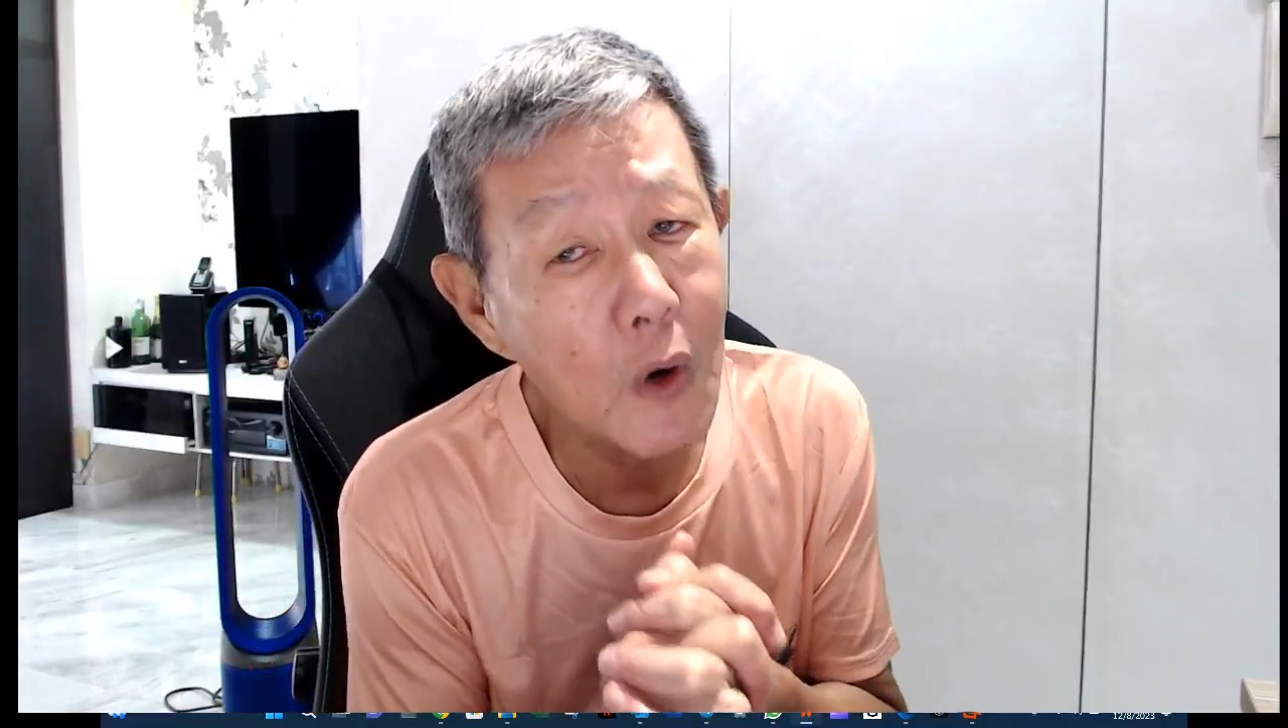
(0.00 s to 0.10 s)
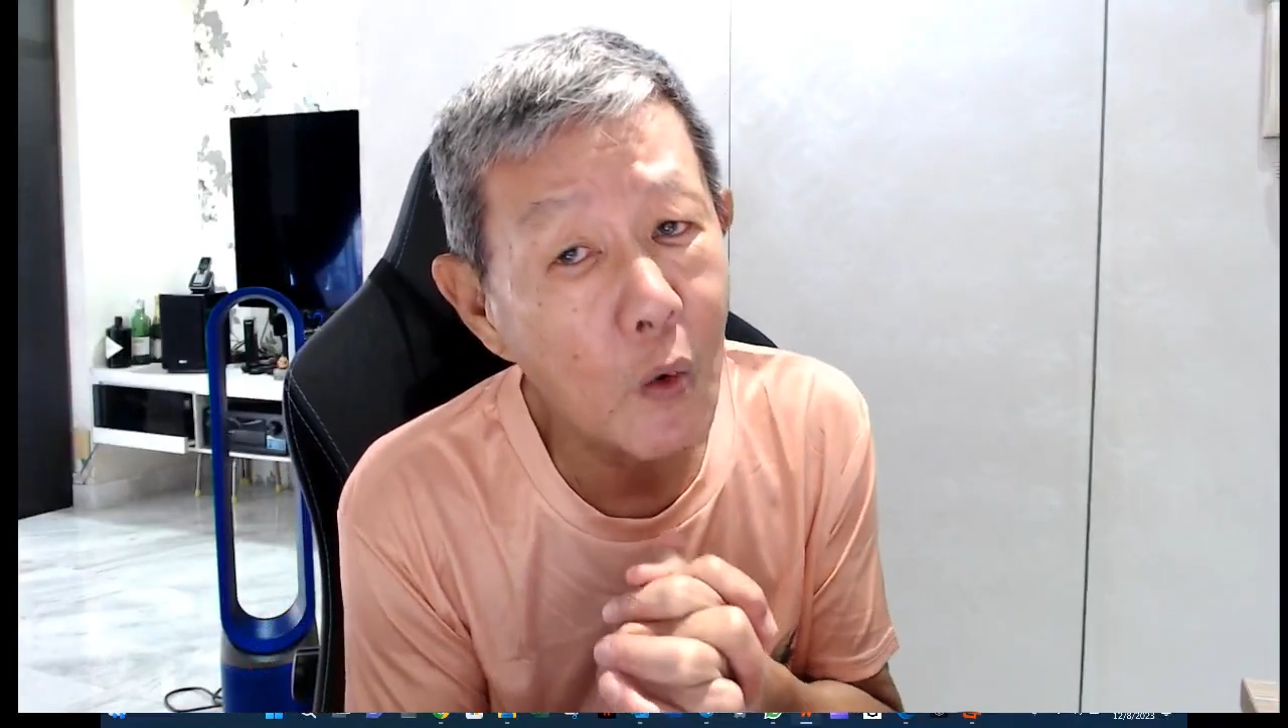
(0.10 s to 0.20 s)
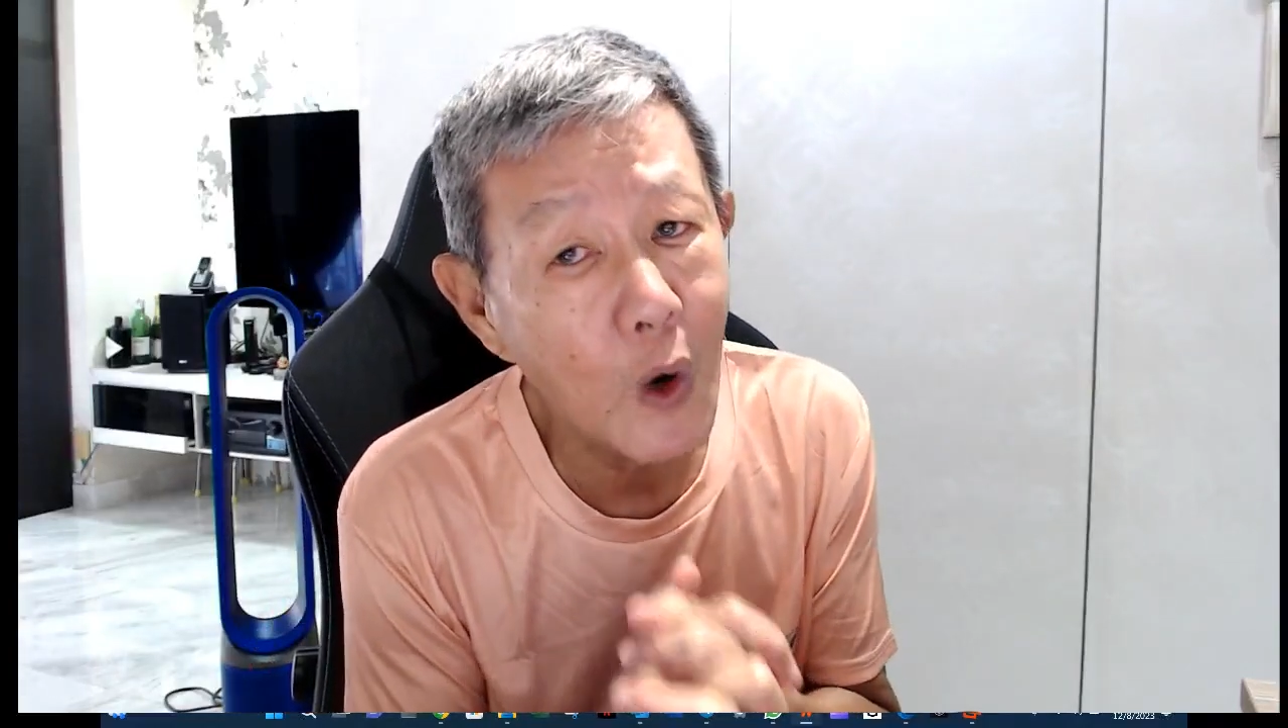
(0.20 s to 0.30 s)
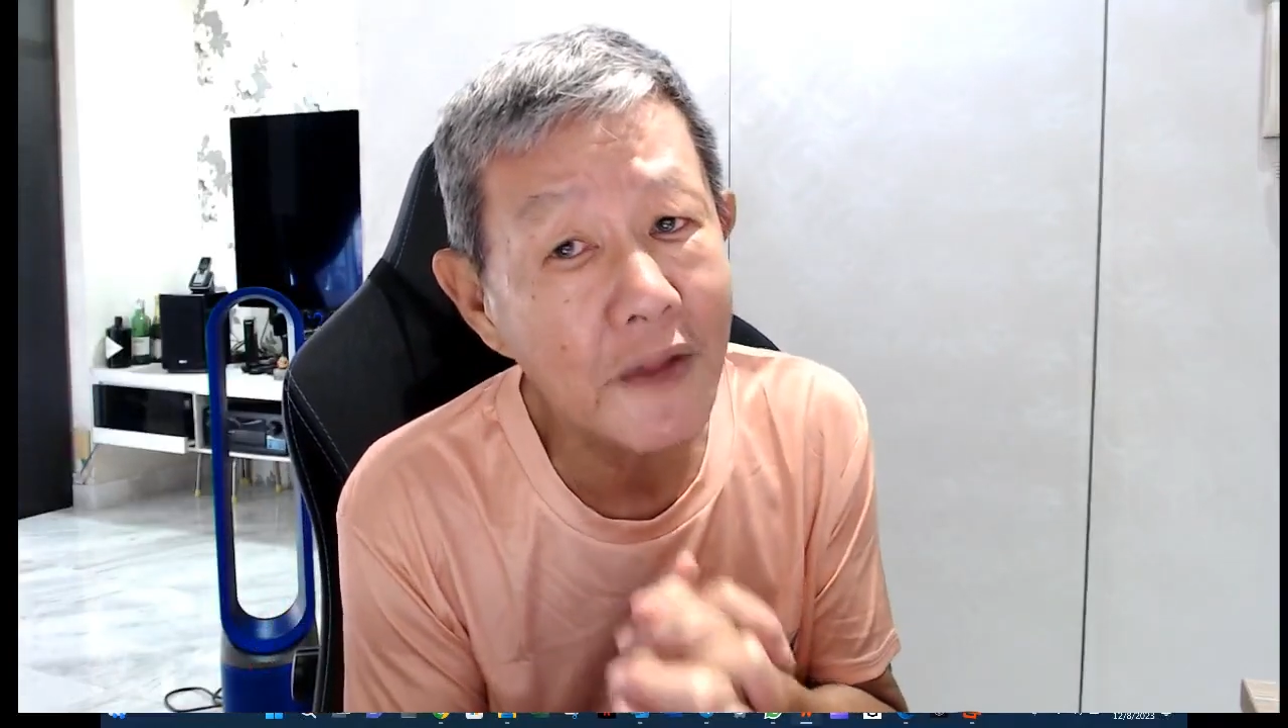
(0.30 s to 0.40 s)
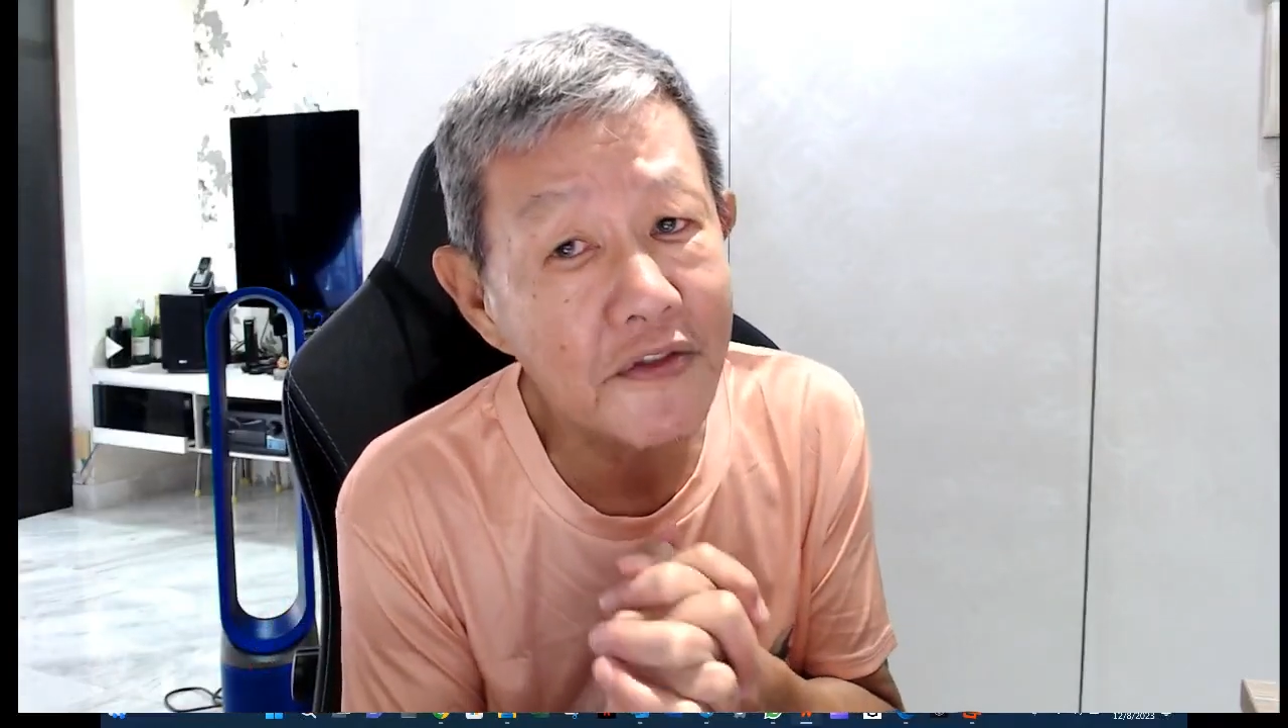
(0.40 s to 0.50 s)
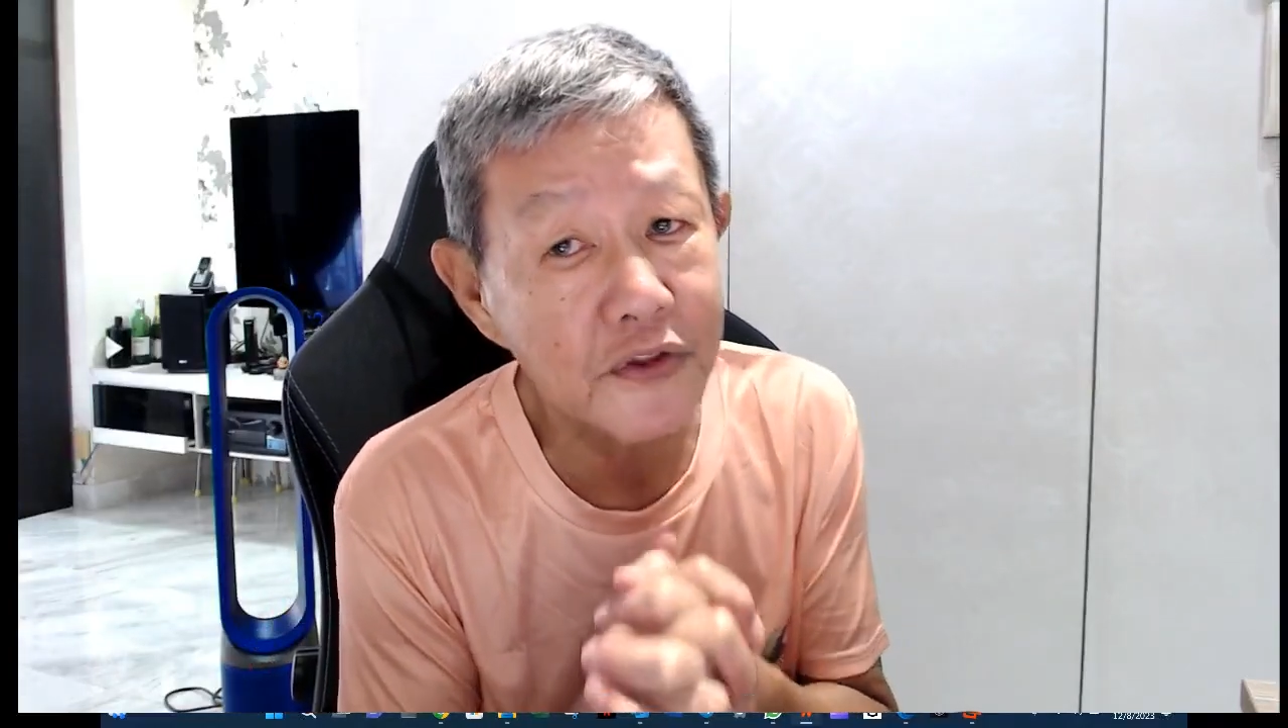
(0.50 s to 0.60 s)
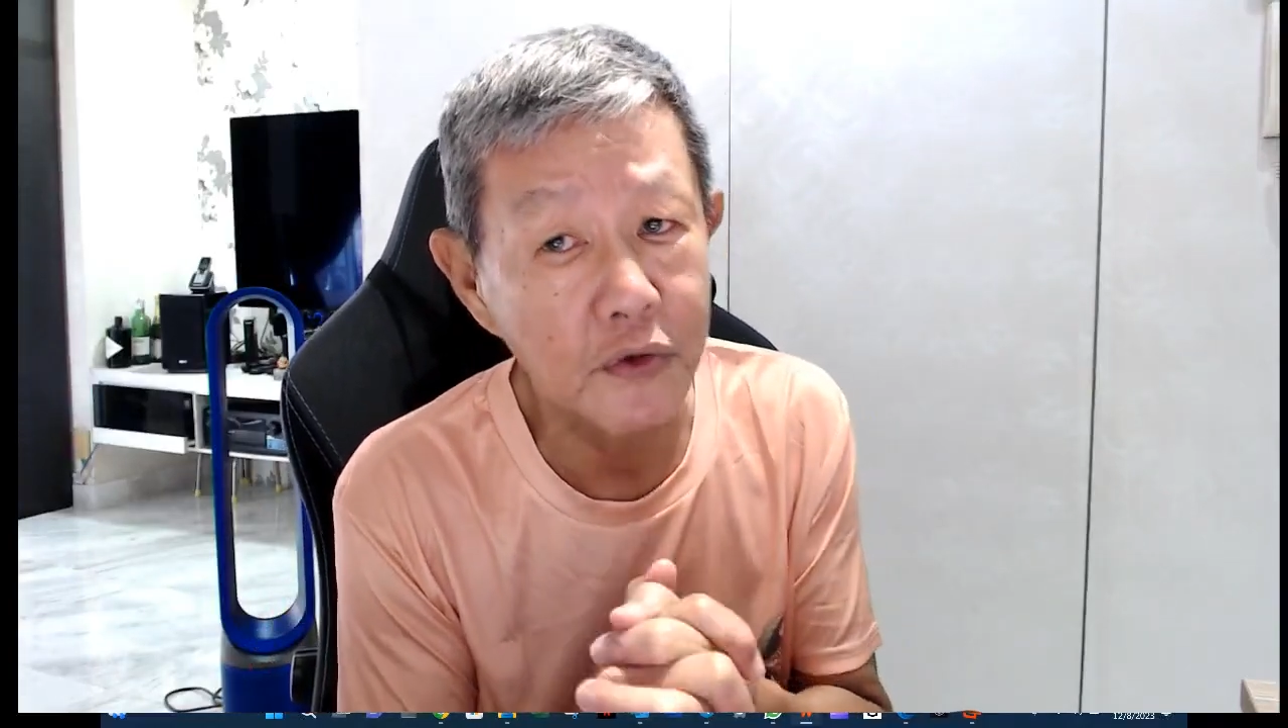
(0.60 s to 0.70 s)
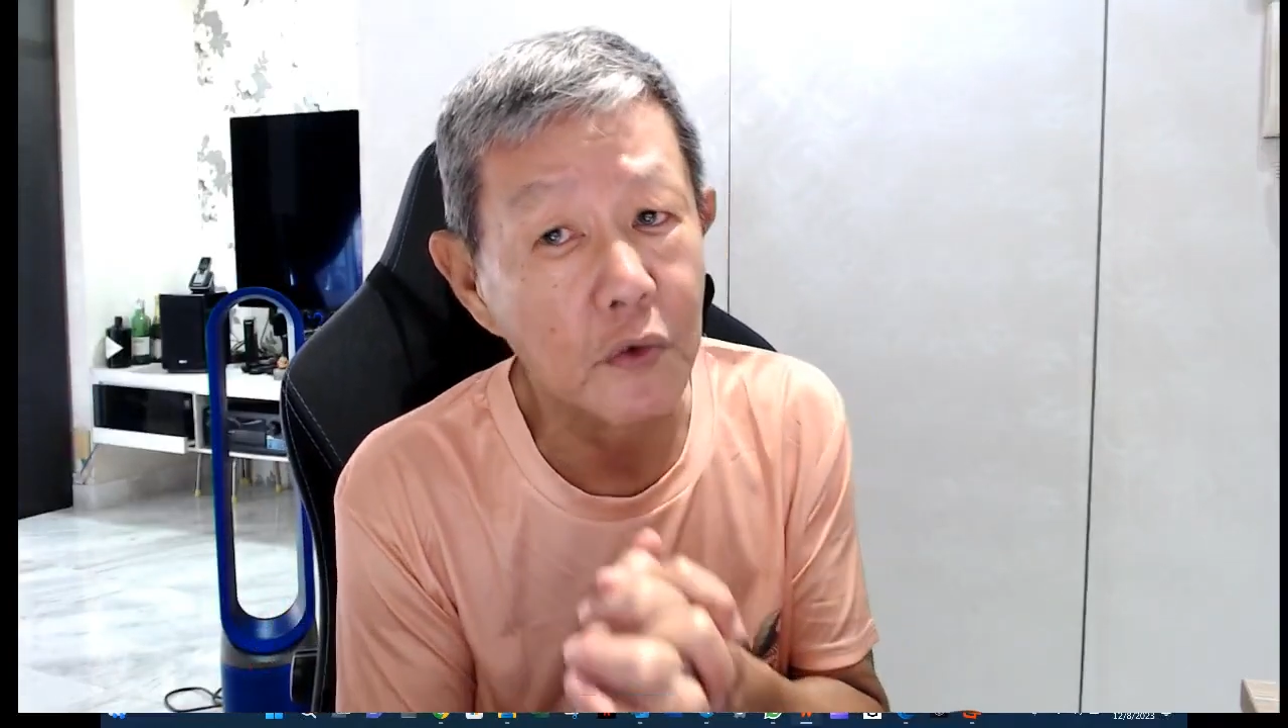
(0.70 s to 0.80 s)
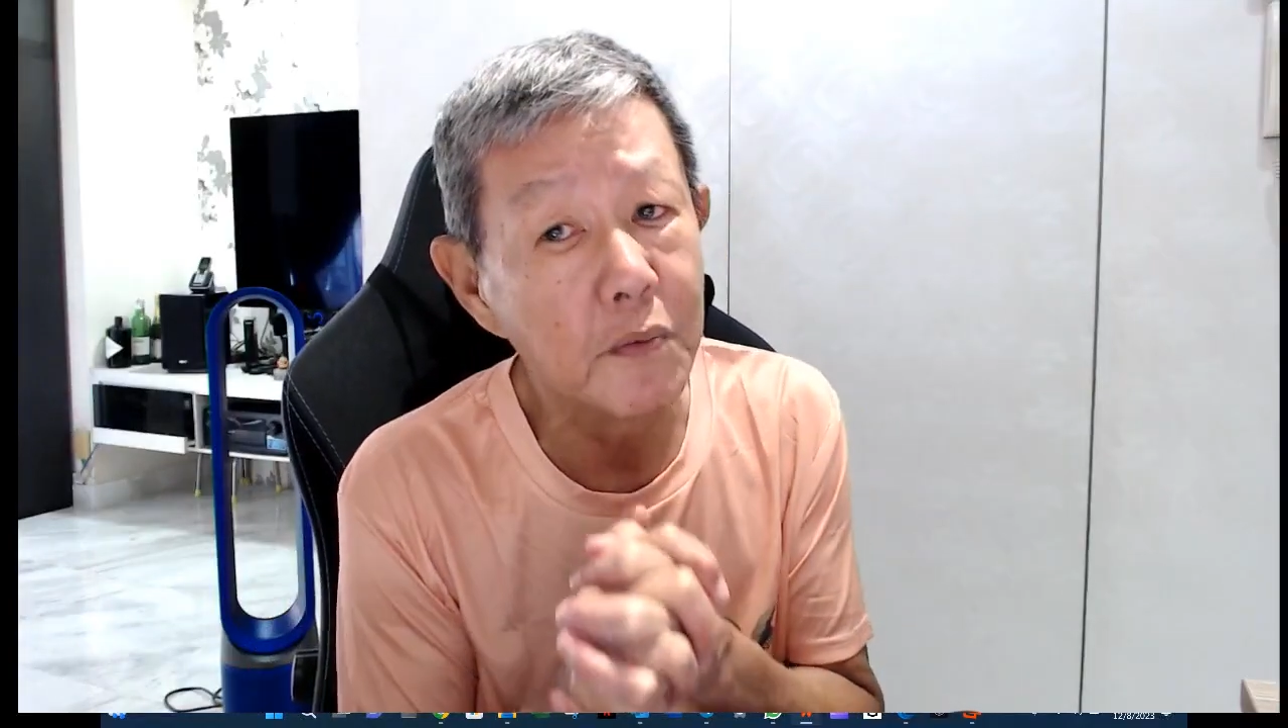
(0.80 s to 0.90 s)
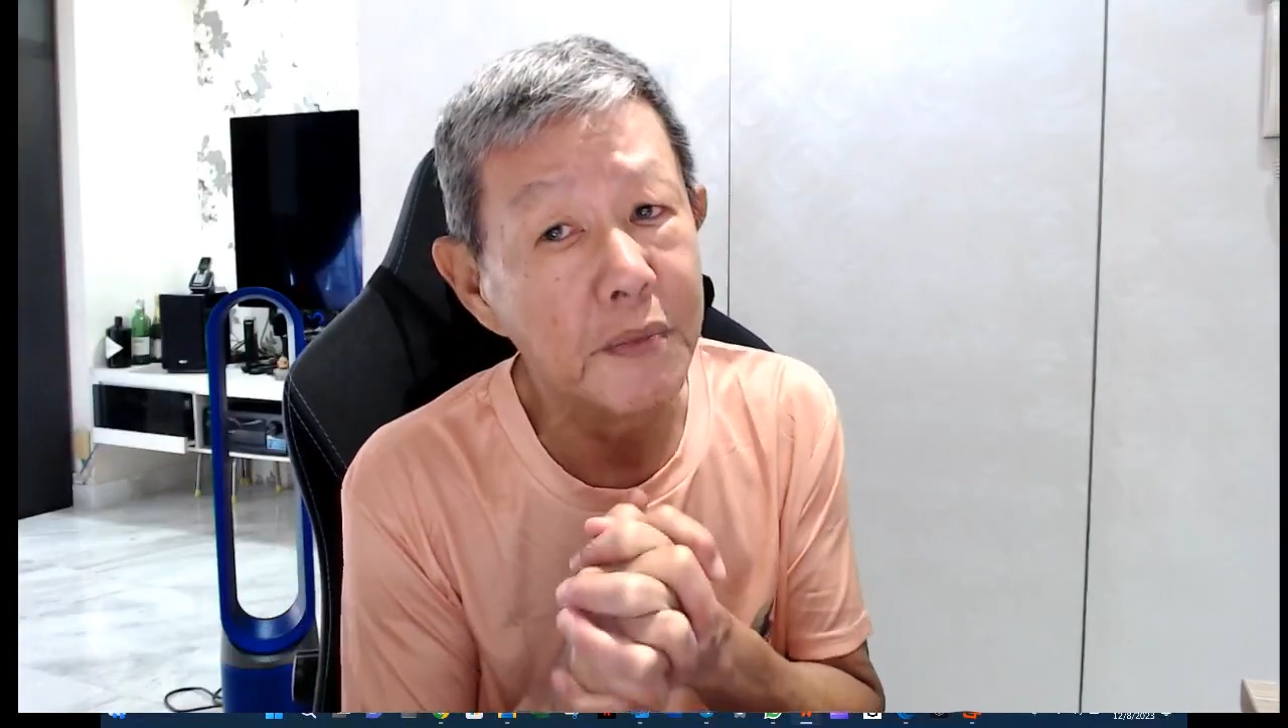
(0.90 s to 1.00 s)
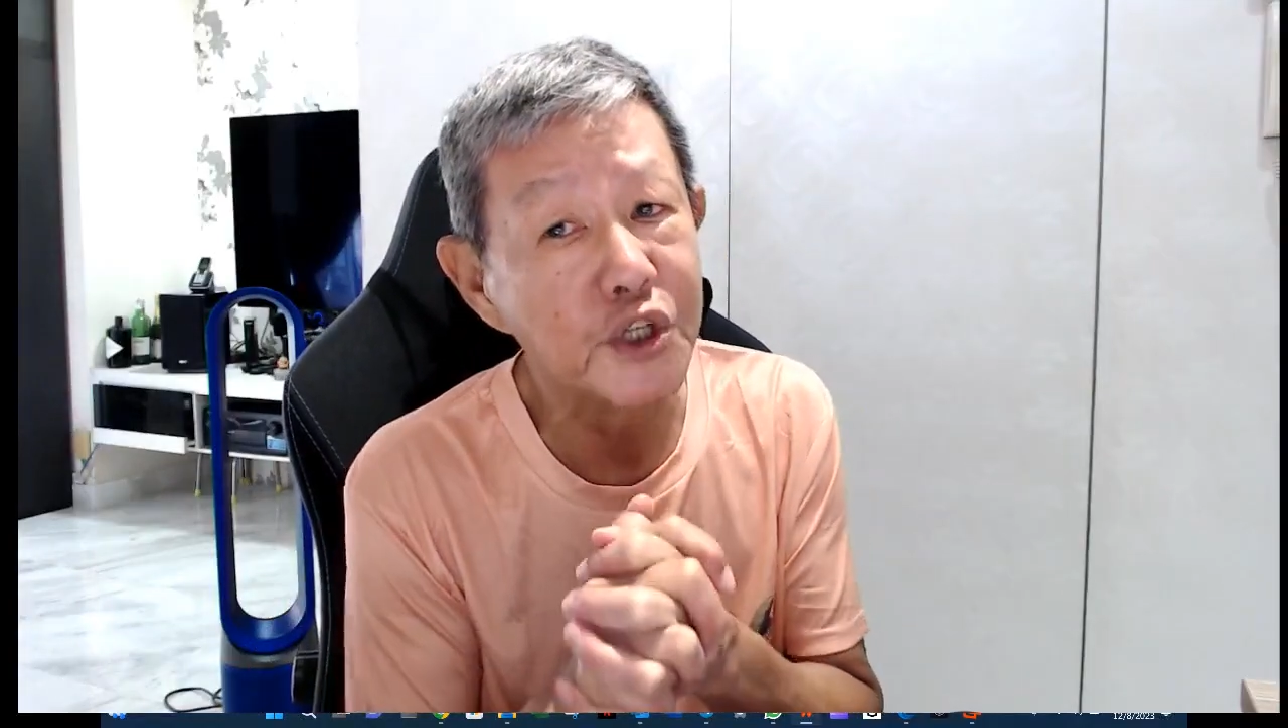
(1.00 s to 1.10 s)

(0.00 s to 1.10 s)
wants to be